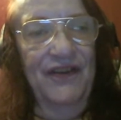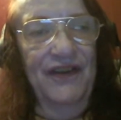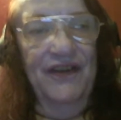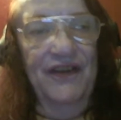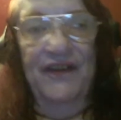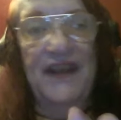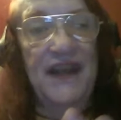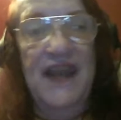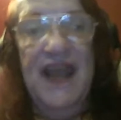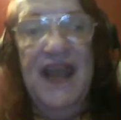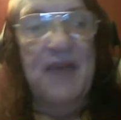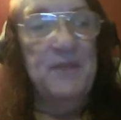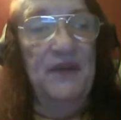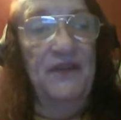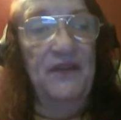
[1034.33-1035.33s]
Now that can
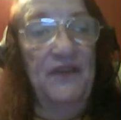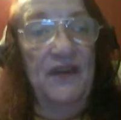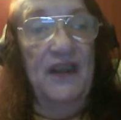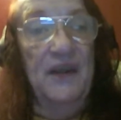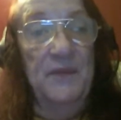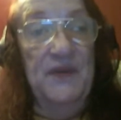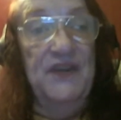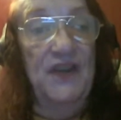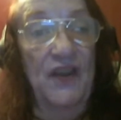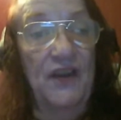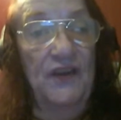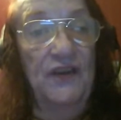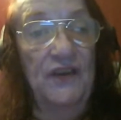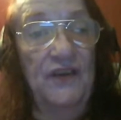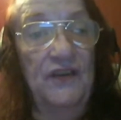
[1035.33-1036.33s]
happen. That can be
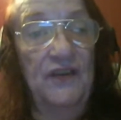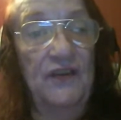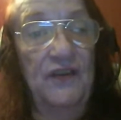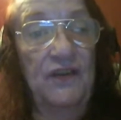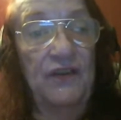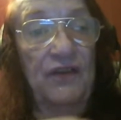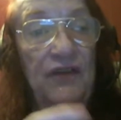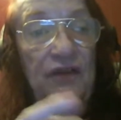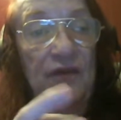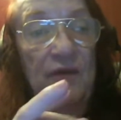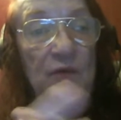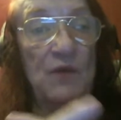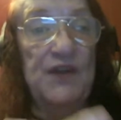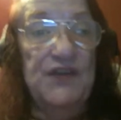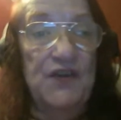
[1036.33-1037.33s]
done.
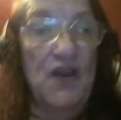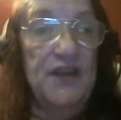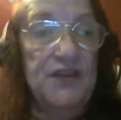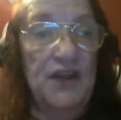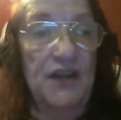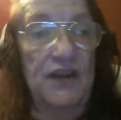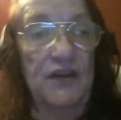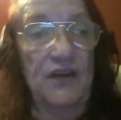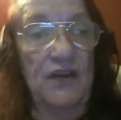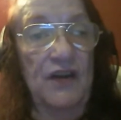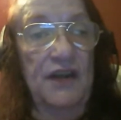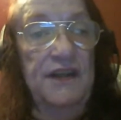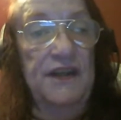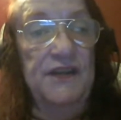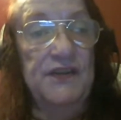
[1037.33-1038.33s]
We saw it done in the
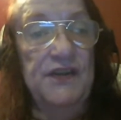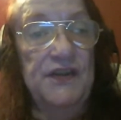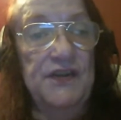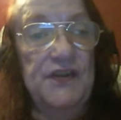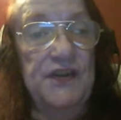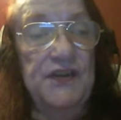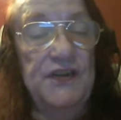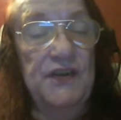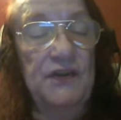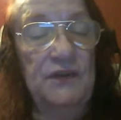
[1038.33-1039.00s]
1960s.